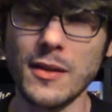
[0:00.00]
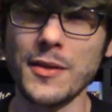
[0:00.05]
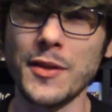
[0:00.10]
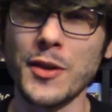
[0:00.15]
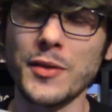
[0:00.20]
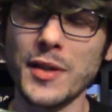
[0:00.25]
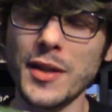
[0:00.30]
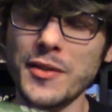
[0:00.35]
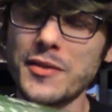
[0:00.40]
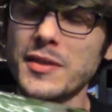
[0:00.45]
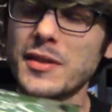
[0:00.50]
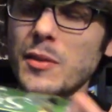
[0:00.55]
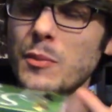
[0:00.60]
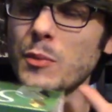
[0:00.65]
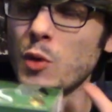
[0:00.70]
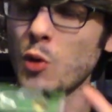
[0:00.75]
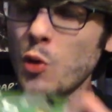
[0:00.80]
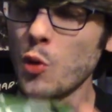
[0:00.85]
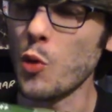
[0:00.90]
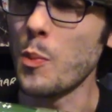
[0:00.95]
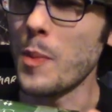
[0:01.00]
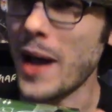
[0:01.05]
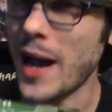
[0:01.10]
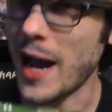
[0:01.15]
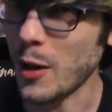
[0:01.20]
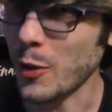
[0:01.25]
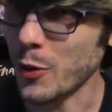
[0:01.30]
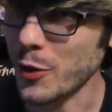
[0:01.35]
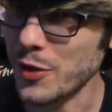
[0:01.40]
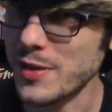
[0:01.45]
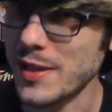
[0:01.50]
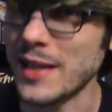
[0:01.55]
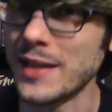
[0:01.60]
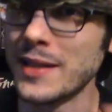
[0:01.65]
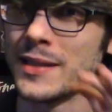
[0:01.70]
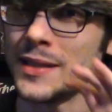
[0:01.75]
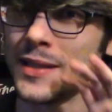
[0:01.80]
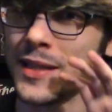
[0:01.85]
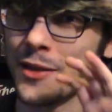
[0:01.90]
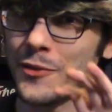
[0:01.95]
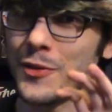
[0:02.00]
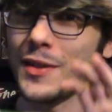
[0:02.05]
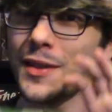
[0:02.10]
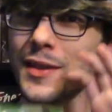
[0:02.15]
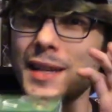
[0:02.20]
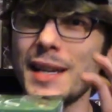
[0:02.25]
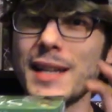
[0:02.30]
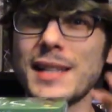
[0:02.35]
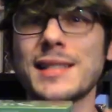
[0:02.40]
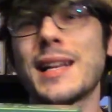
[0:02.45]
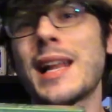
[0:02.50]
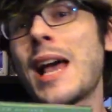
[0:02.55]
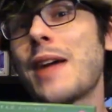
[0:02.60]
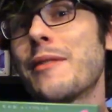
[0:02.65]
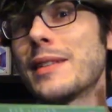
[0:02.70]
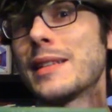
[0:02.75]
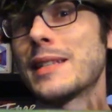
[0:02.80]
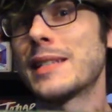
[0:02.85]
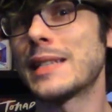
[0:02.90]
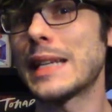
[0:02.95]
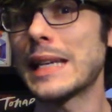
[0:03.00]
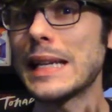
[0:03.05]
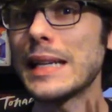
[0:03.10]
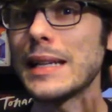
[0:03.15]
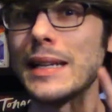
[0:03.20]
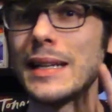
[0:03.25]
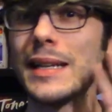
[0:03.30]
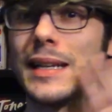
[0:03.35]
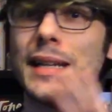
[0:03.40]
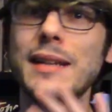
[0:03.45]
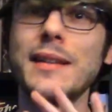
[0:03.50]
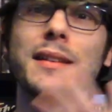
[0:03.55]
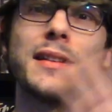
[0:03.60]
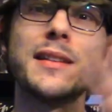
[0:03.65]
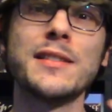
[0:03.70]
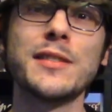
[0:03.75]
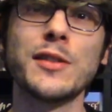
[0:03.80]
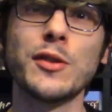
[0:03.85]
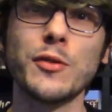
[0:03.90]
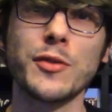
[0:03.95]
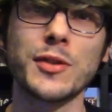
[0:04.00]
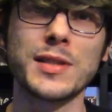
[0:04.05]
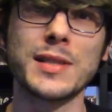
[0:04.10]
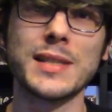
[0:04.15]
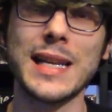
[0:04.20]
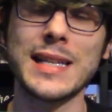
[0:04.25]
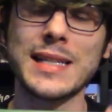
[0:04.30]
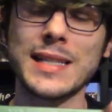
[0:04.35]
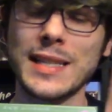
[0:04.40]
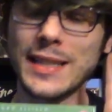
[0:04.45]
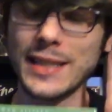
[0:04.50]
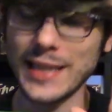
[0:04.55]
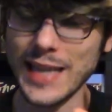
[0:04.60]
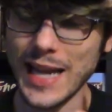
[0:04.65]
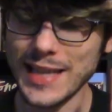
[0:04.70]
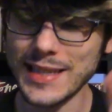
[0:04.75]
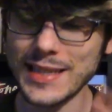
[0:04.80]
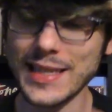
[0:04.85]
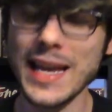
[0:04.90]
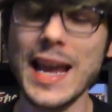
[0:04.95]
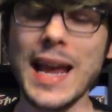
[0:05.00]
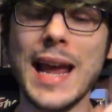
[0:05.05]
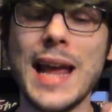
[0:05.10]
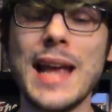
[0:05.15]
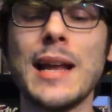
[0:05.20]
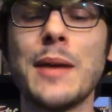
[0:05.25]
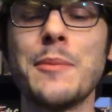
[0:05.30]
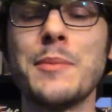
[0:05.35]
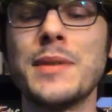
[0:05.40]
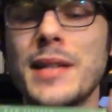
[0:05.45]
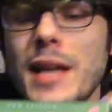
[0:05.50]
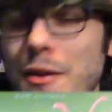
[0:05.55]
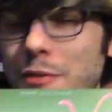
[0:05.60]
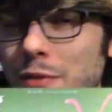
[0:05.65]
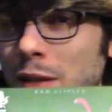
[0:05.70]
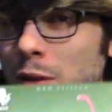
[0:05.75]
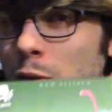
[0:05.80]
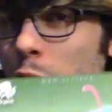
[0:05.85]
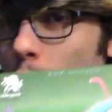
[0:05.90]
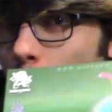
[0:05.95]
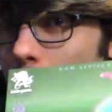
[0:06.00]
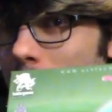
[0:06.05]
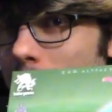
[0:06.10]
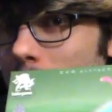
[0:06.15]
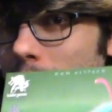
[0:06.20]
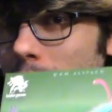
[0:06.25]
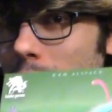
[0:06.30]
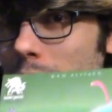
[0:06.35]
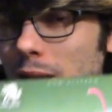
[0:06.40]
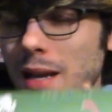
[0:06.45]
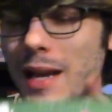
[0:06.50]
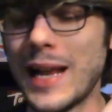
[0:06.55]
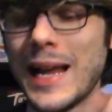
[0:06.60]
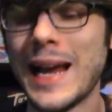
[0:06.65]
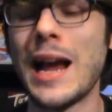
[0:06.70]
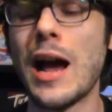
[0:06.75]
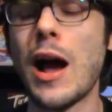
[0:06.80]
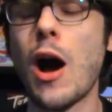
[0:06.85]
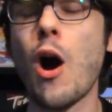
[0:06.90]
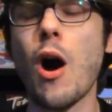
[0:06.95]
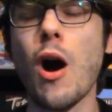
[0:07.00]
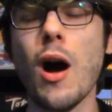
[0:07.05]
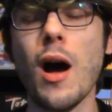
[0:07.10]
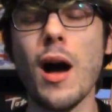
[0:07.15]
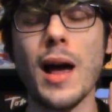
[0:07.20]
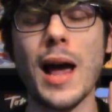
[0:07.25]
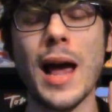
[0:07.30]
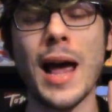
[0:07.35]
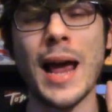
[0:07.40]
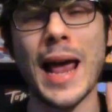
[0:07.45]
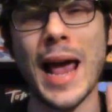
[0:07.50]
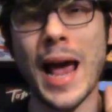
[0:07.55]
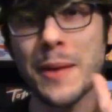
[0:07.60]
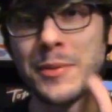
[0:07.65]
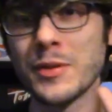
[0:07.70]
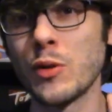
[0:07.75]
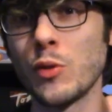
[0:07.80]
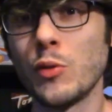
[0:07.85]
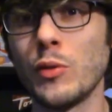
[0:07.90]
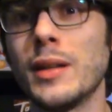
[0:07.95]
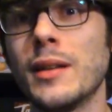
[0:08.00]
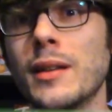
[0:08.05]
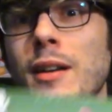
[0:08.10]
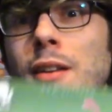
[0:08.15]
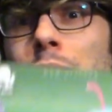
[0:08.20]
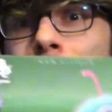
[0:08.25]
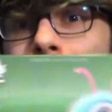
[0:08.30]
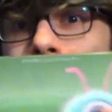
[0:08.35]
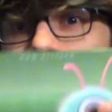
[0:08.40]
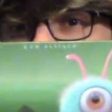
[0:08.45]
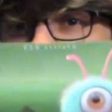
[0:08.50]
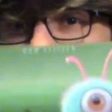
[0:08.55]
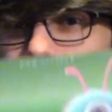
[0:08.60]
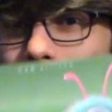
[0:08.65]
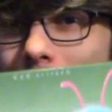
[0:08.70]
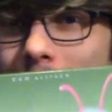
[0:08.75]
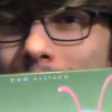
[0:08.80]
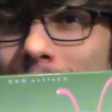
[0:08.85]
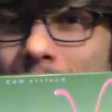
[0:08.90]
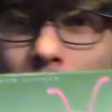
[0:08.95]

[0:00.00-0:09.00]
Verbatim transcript: There are definitely some cool powers and different things that I haven't seen in any of the silver sets yet, and I'm definitely cool that uh, I, I absolutely love this box,